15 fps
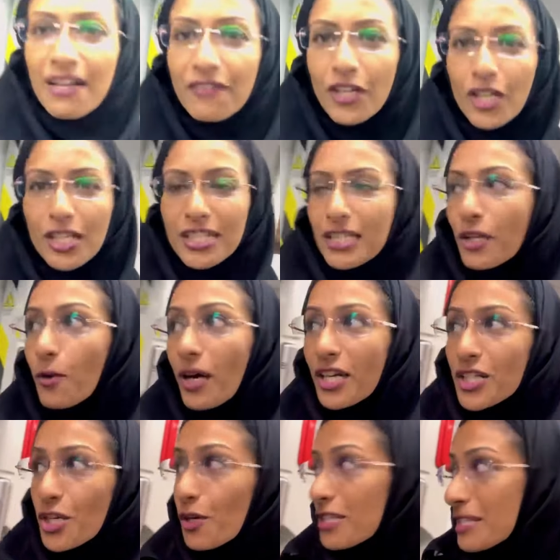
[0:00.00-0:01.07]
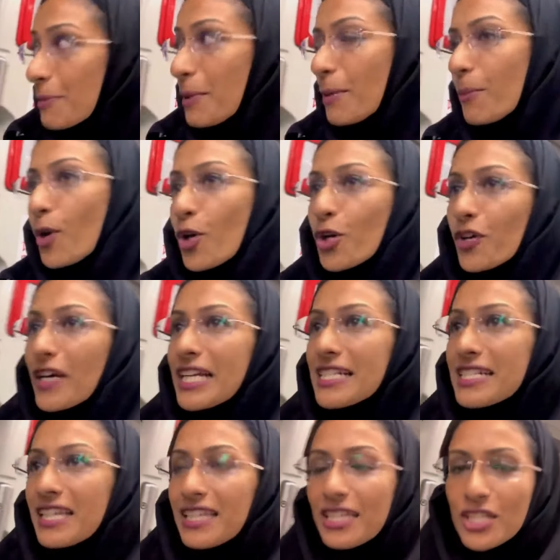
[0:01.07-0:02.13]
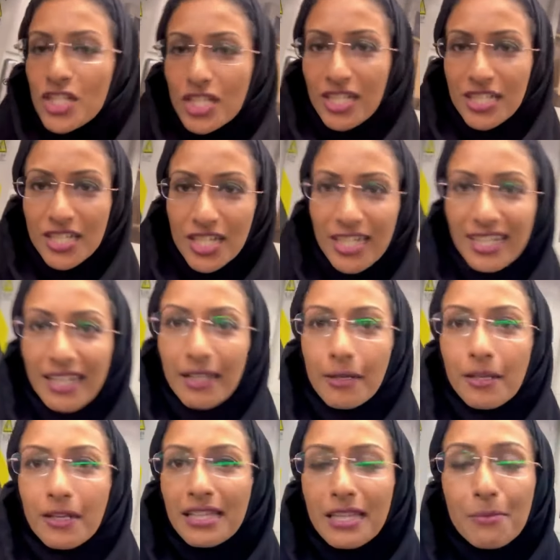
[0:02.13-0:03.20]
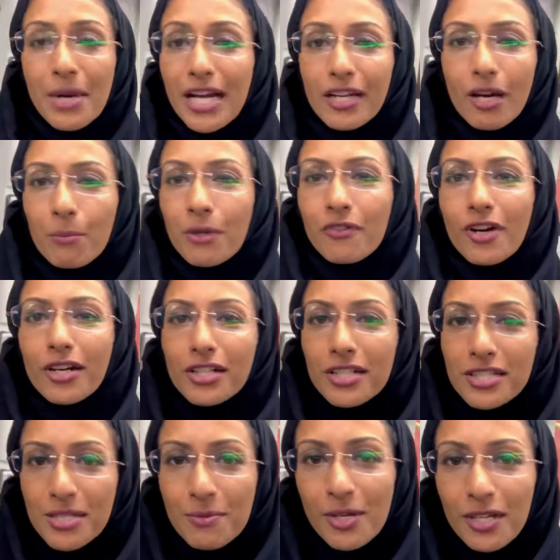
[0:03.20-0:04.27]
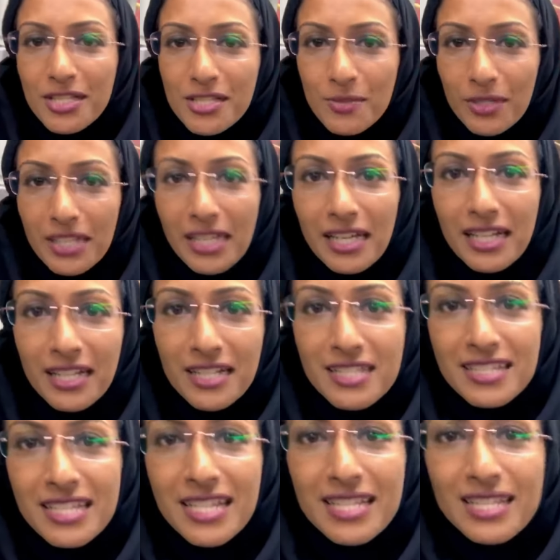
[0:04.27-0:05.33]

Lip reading: heard in Guangzhou it's a bit more crazier than Shenzhen, and they might not be wrong, to be honest with you, because these